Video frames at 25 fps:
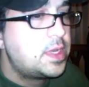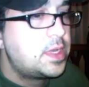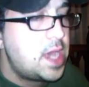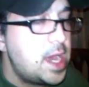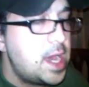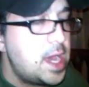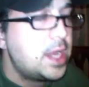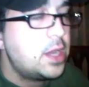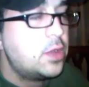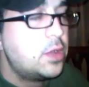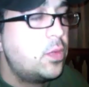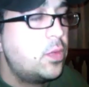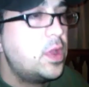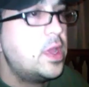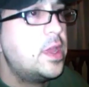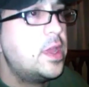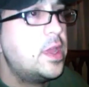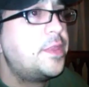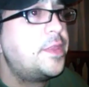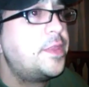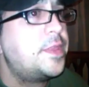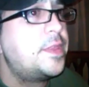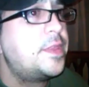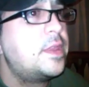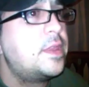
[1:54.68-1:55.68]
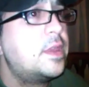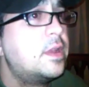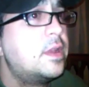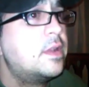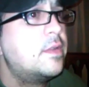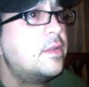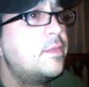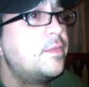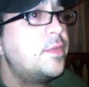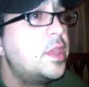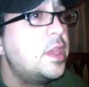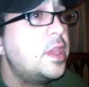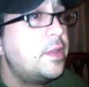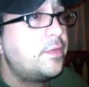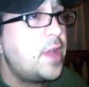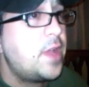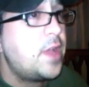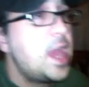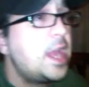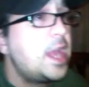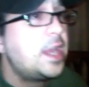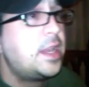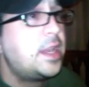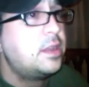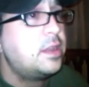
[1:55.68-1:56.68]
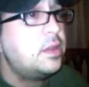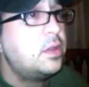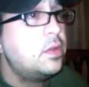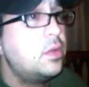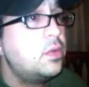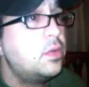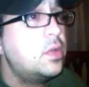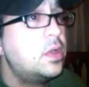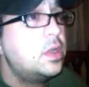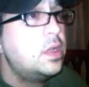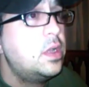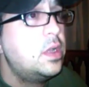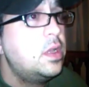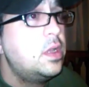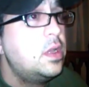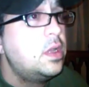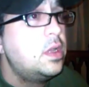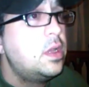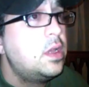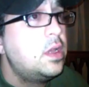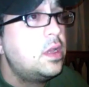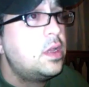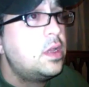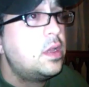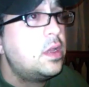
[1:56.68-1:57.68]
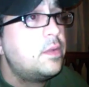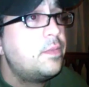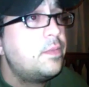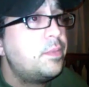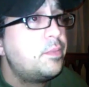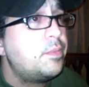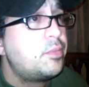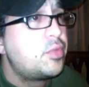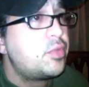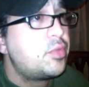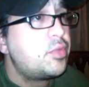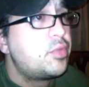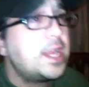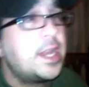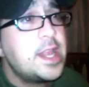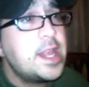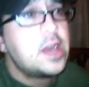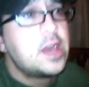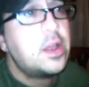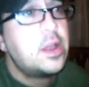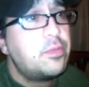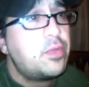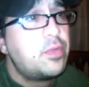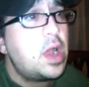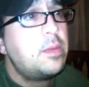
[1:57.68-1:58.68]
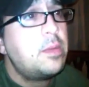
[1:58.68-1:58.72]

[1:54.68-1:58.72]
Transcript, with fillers: Tied with, if I had to break it down,